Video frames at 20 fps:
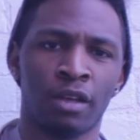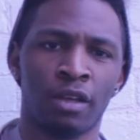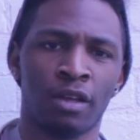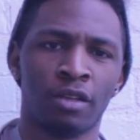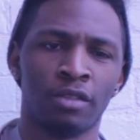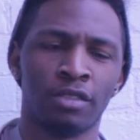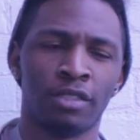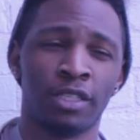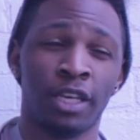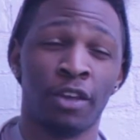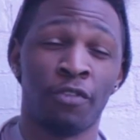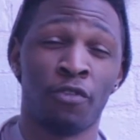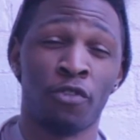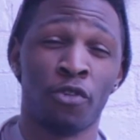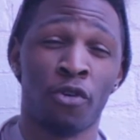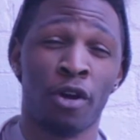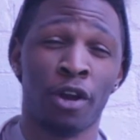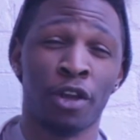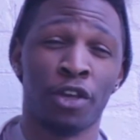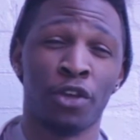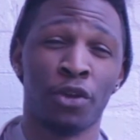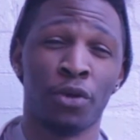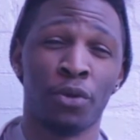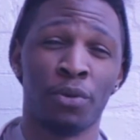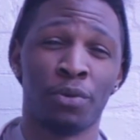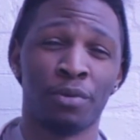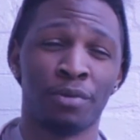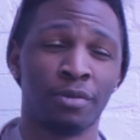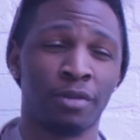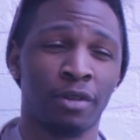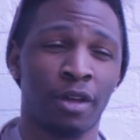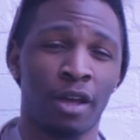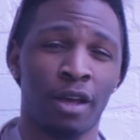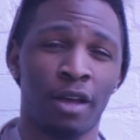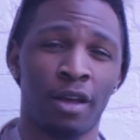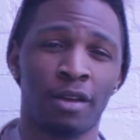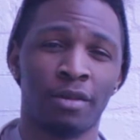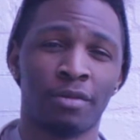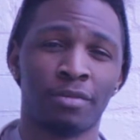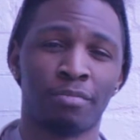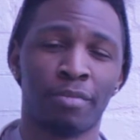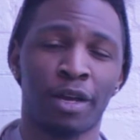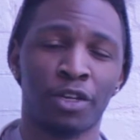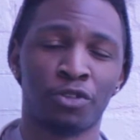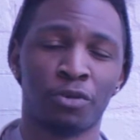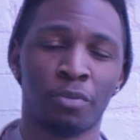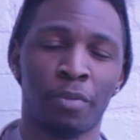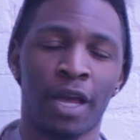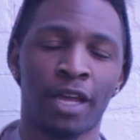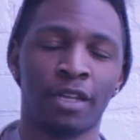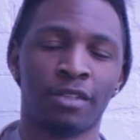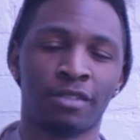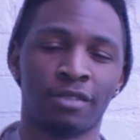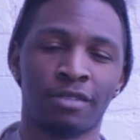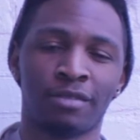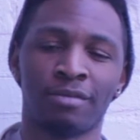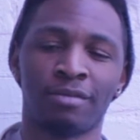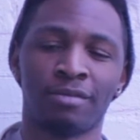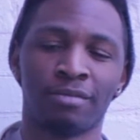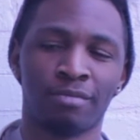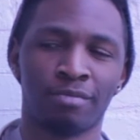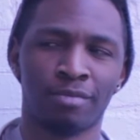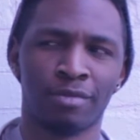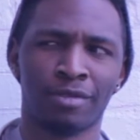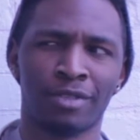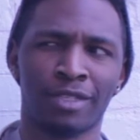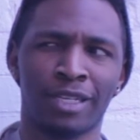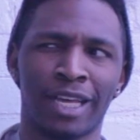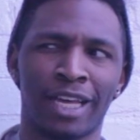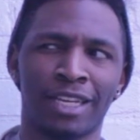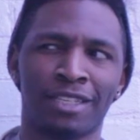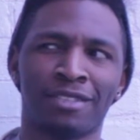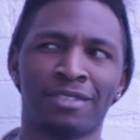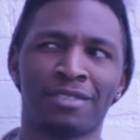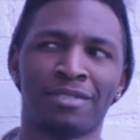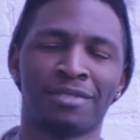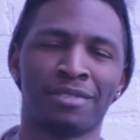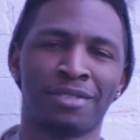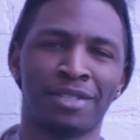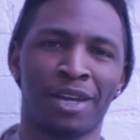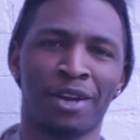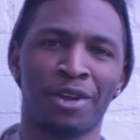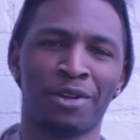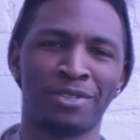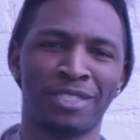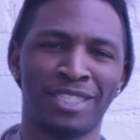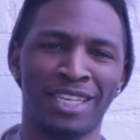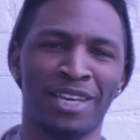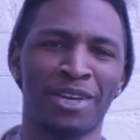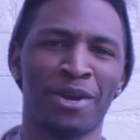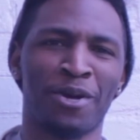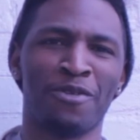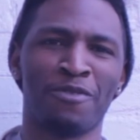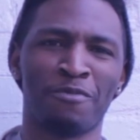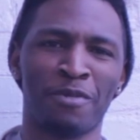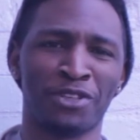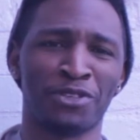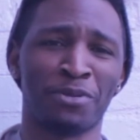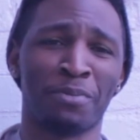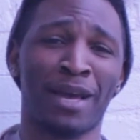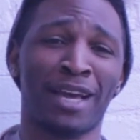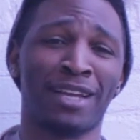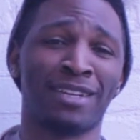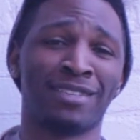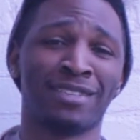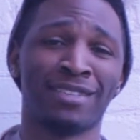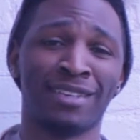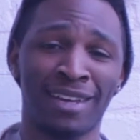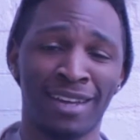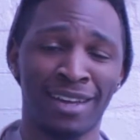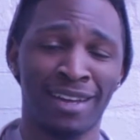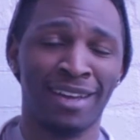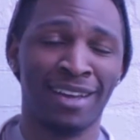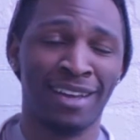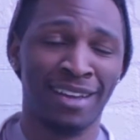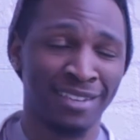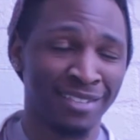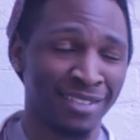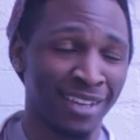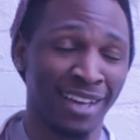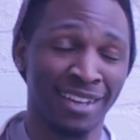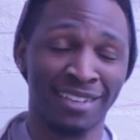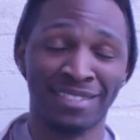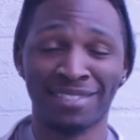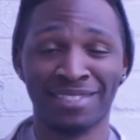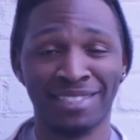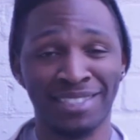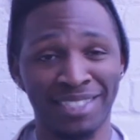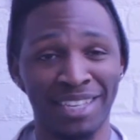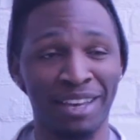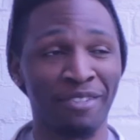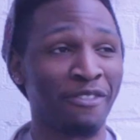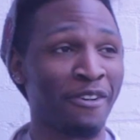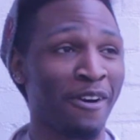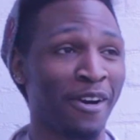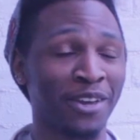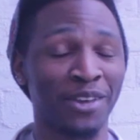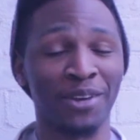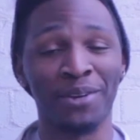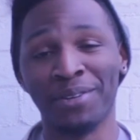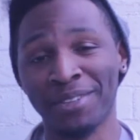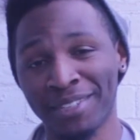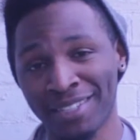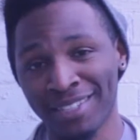C4IQ, Mash and Pad, I don't know, CEO of Mash and Pad. C4IQ.